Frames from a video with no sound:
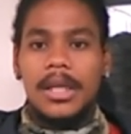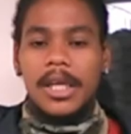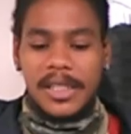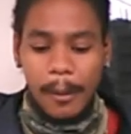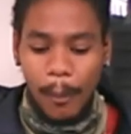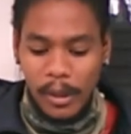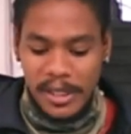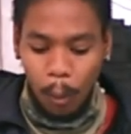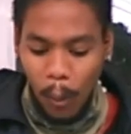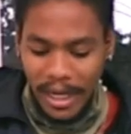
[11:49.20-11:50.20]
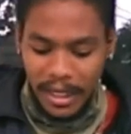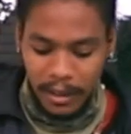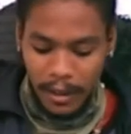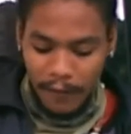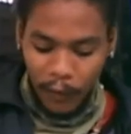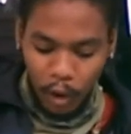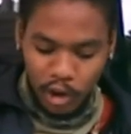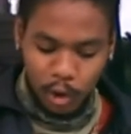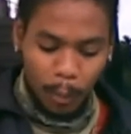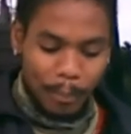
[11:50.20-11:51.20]
They're supposed to be willing to
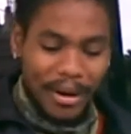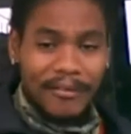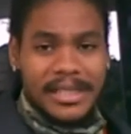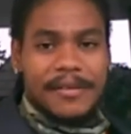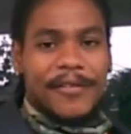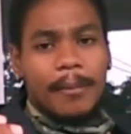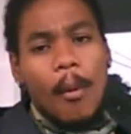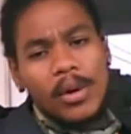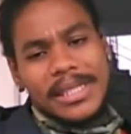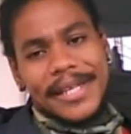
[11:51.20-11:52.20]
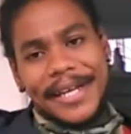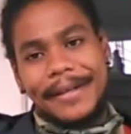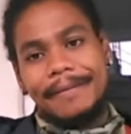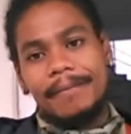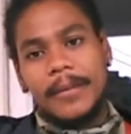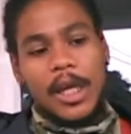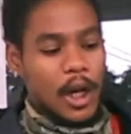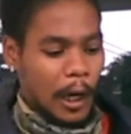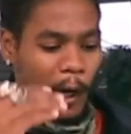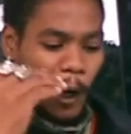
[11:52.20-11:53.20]
go through poverty for the Most High.
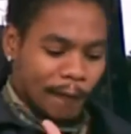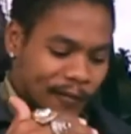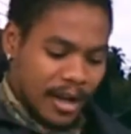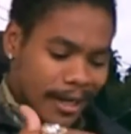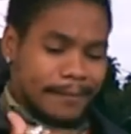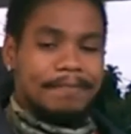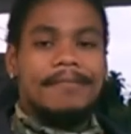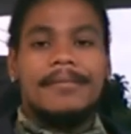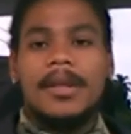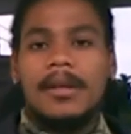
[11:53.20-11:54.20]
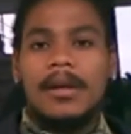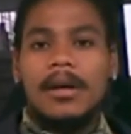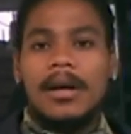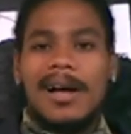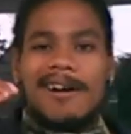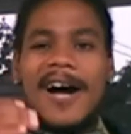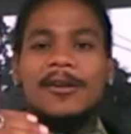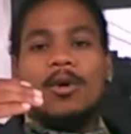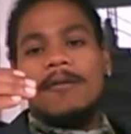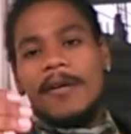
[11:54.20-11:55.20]
Love God.
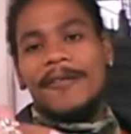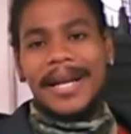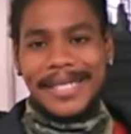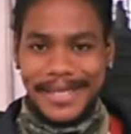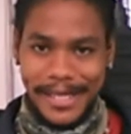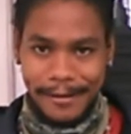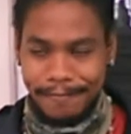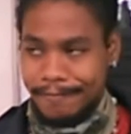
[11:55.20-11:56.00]
God over vanity.